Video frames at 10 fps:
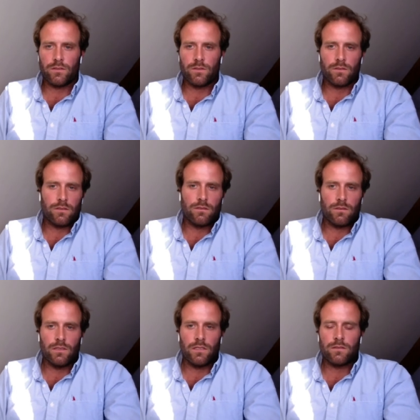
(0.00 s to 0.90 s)
So
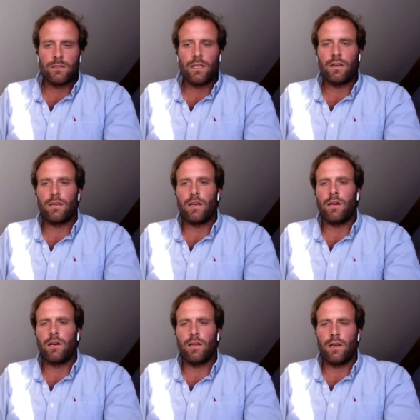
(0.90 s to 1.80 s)
it then an
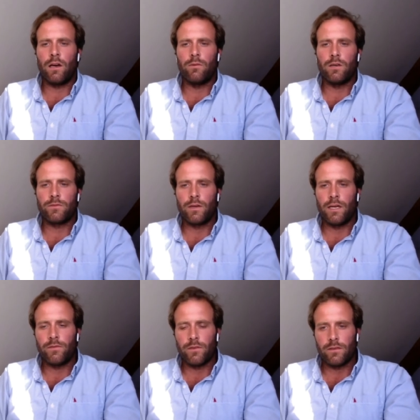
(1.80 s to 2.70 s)
hour of
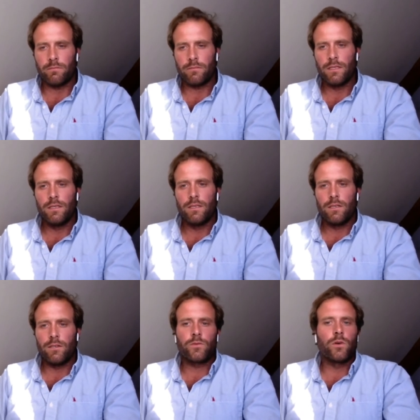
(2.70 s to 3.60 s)
drive for them.
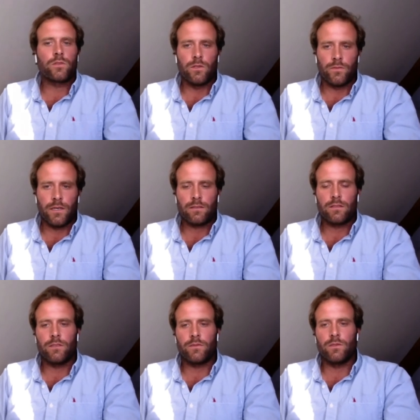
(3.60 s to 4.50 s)
And of course, you're
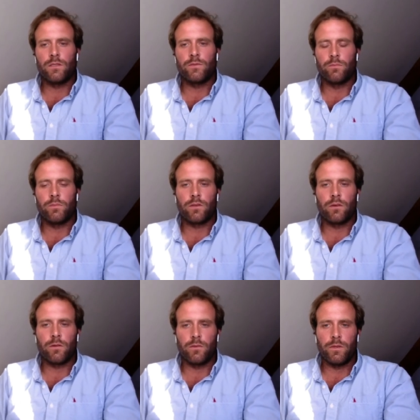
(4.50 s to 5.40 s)
faster if you put
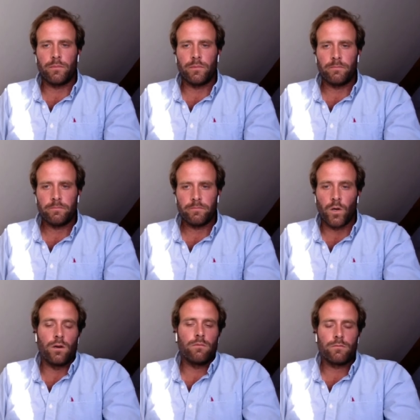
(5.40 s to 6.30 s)
them on a rip,
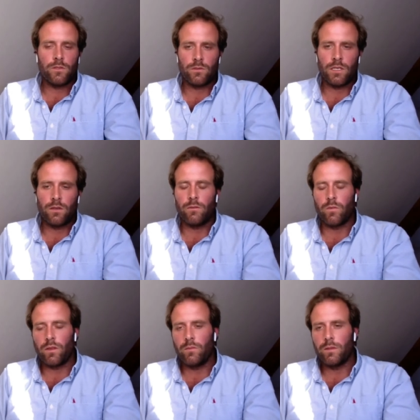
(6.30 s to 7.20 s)
or you tow them
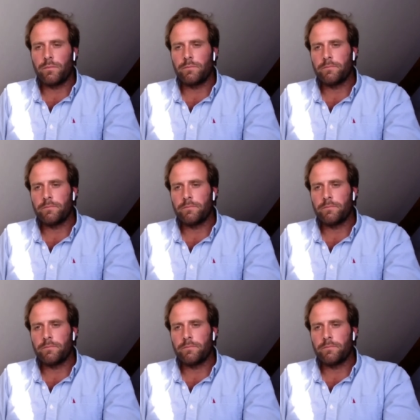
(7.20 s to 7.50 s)
with a rip.